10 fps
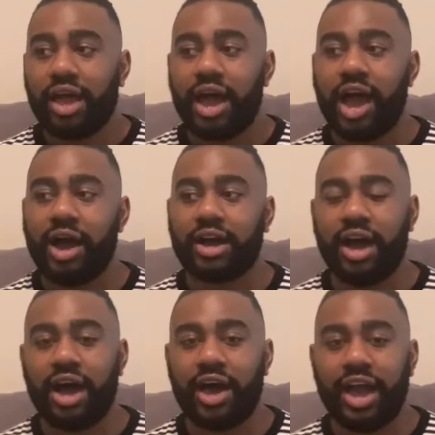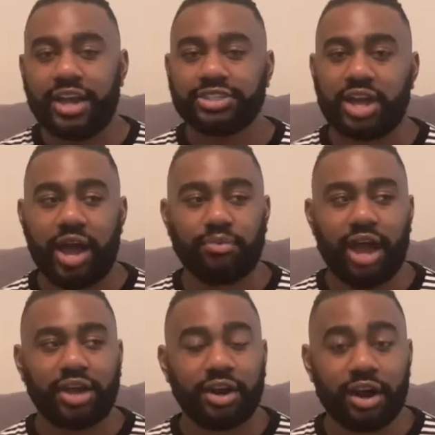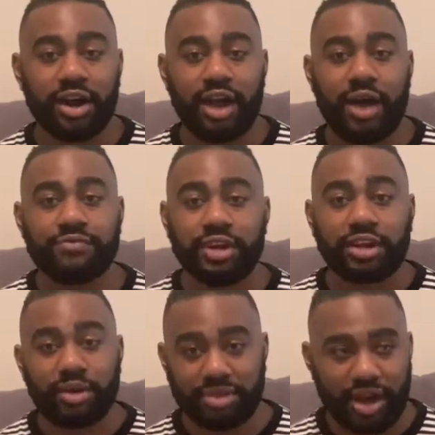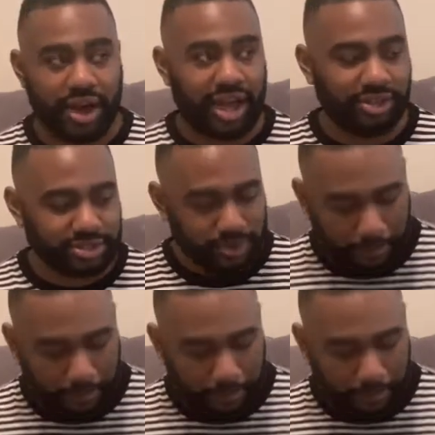I call Asia. I'm like, girl, I'm finna come to your house.